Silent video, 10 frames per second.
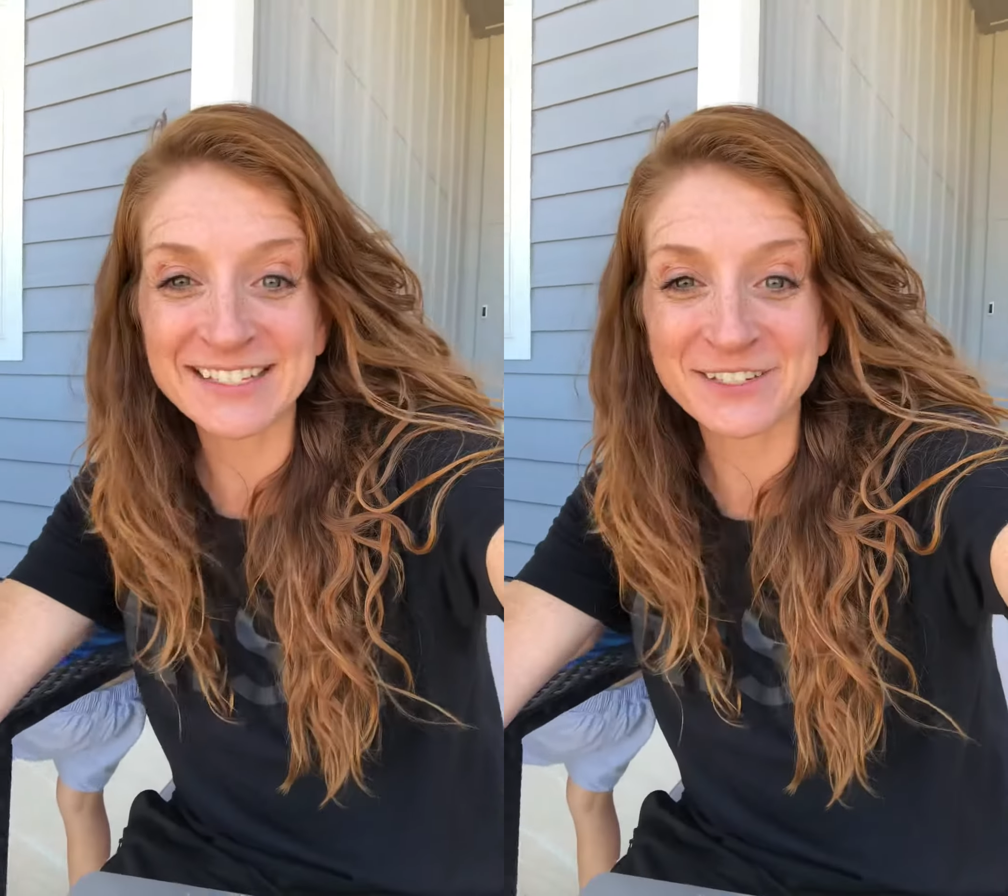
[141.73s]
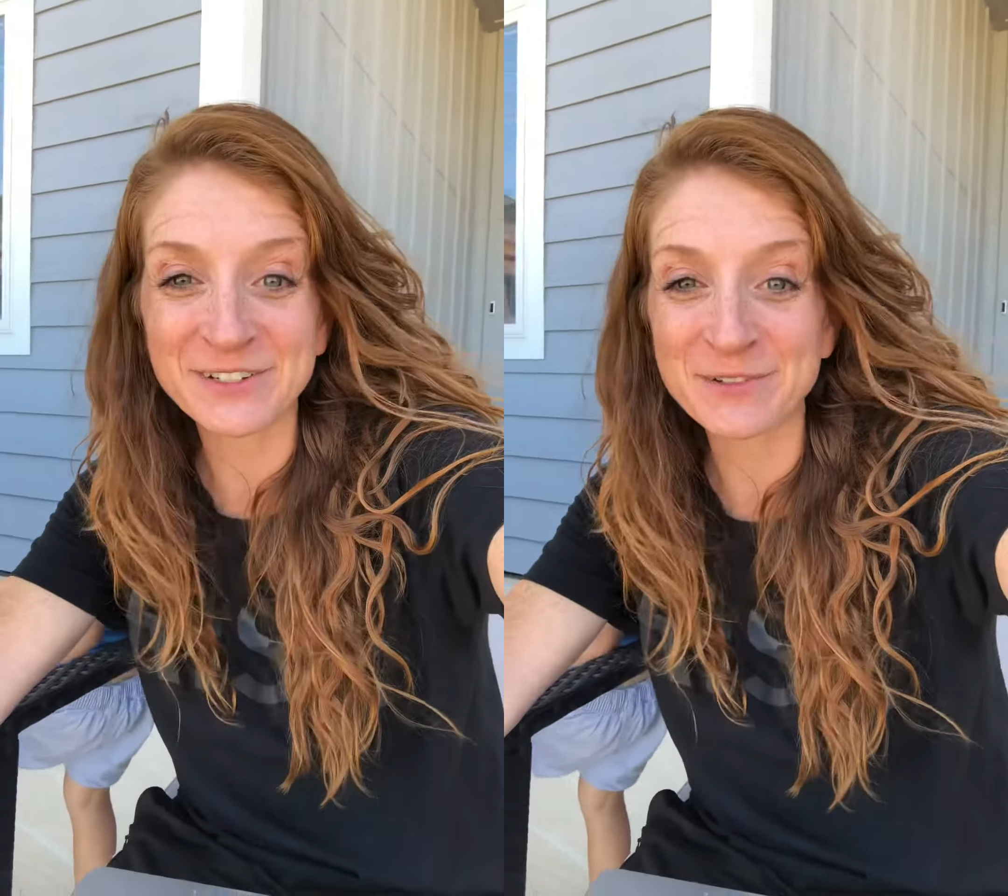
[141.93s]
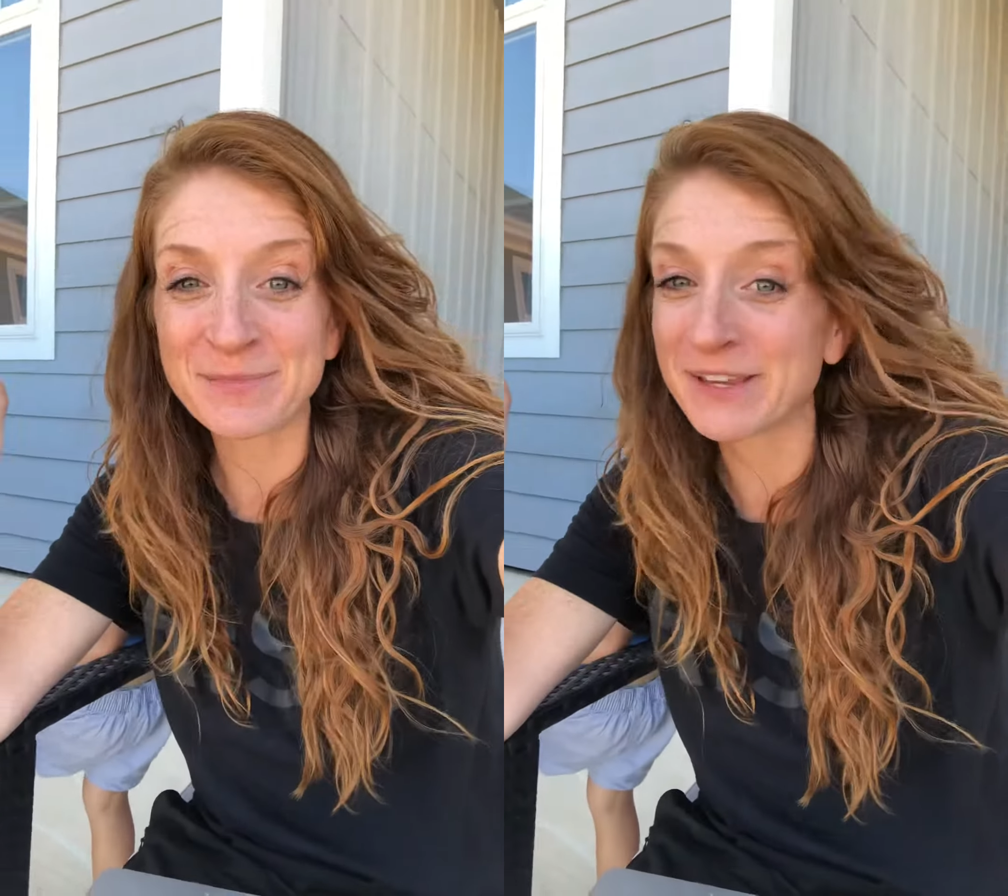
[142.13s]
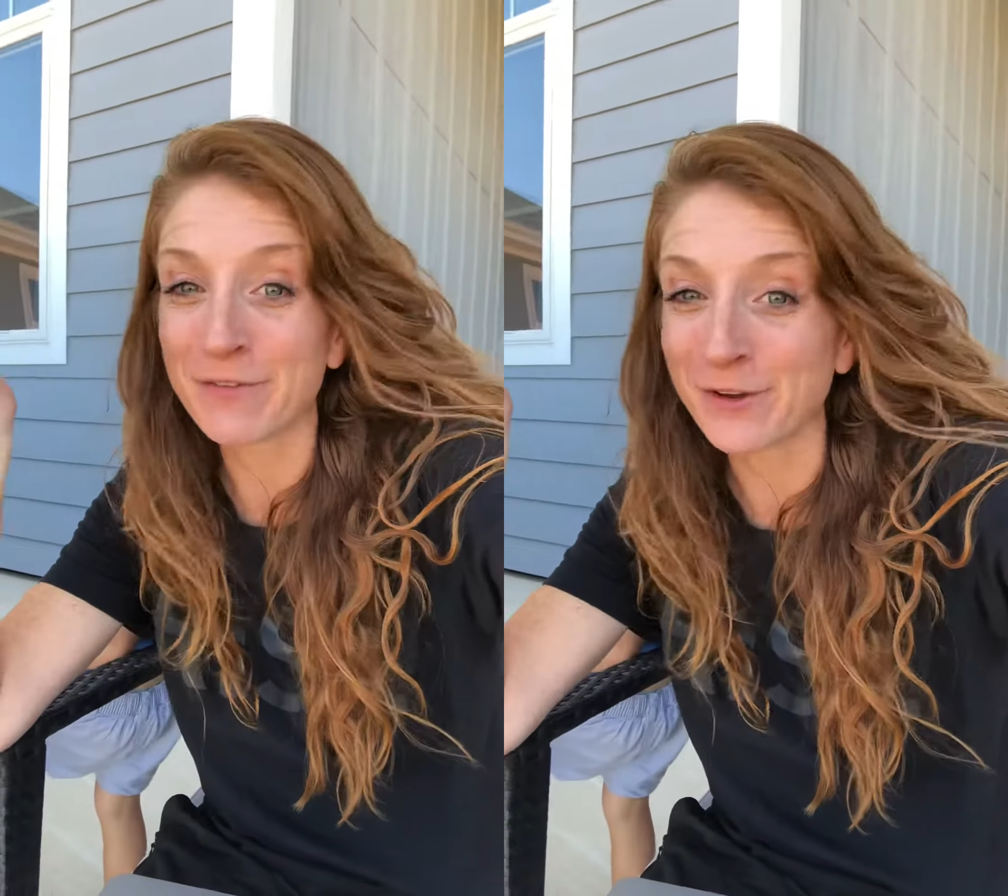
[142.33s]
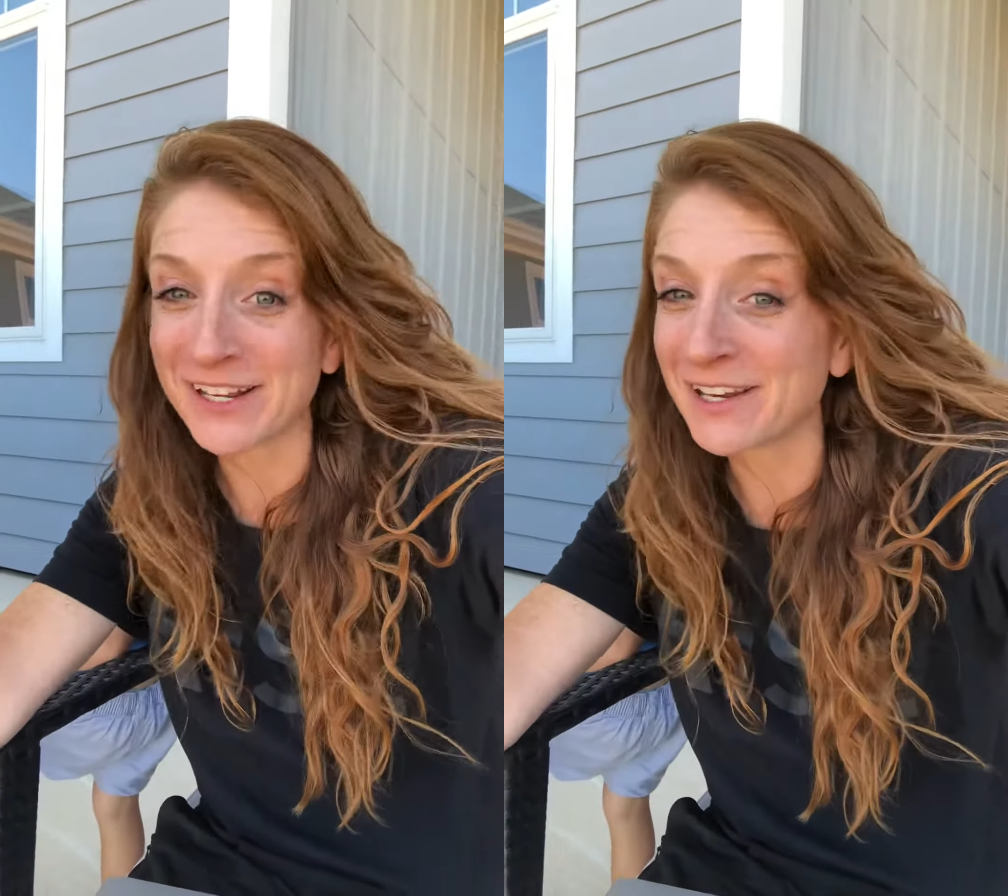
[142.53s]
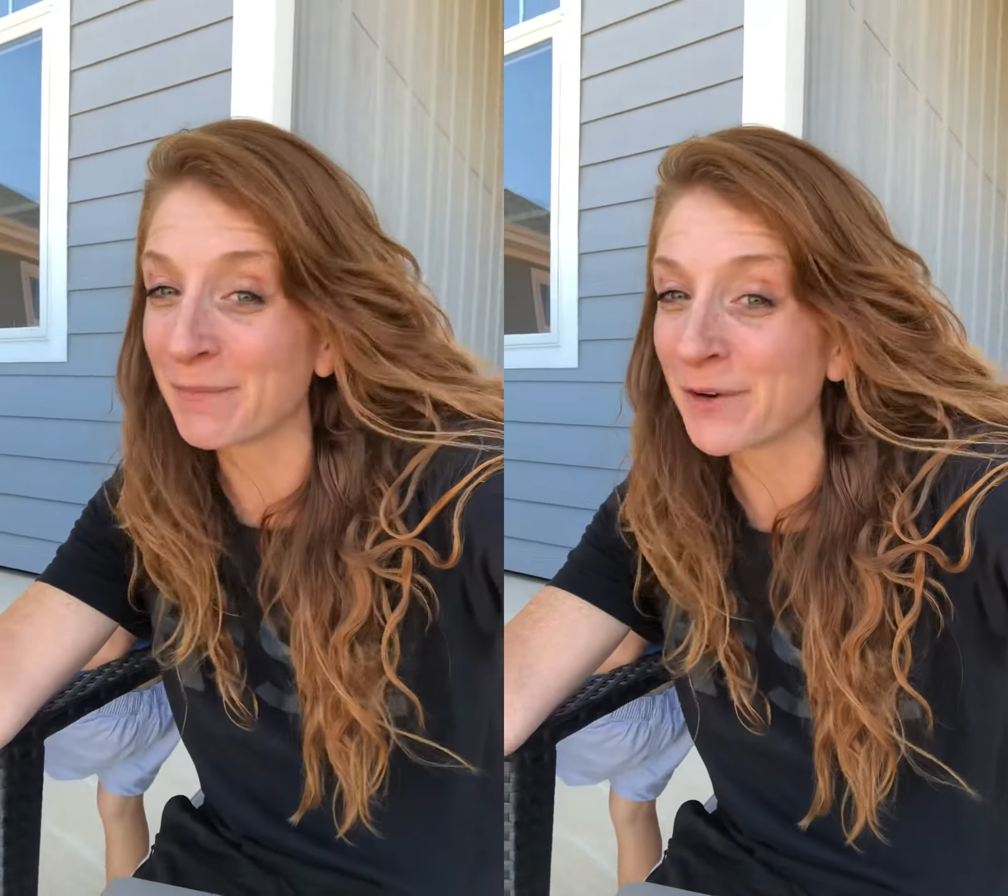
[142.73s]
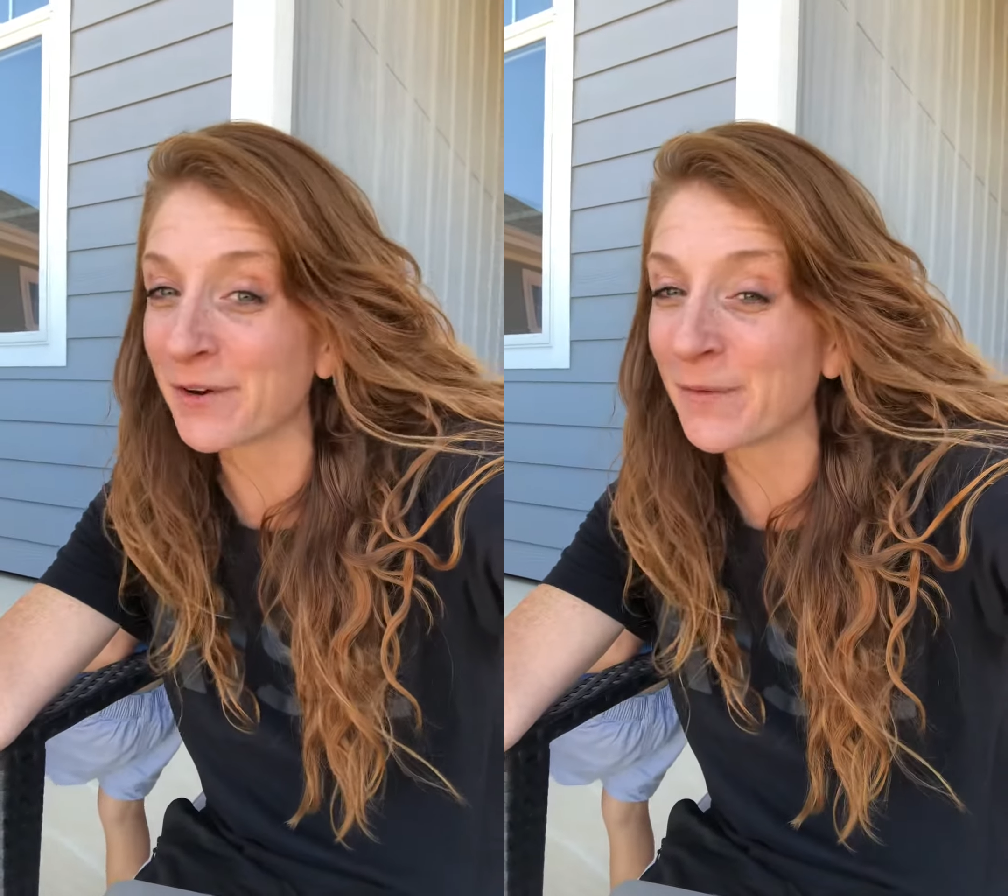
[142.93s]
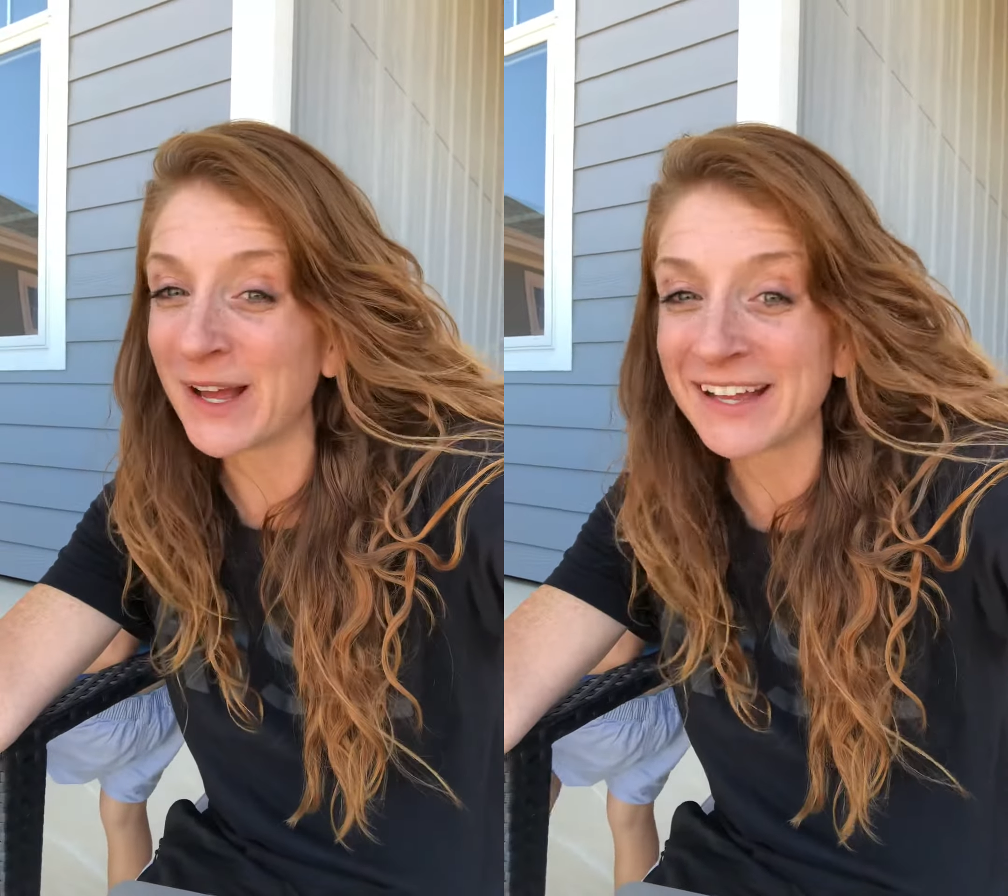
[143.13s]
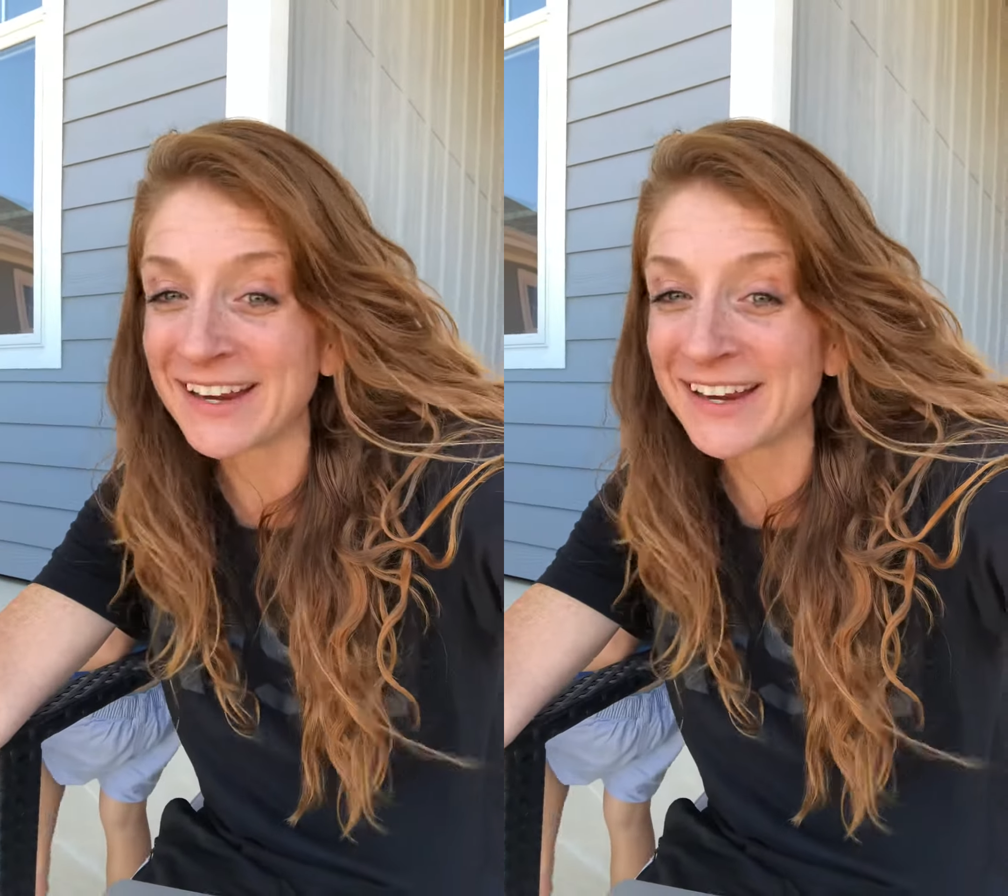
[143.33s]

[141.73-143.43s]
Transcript: to be voted number one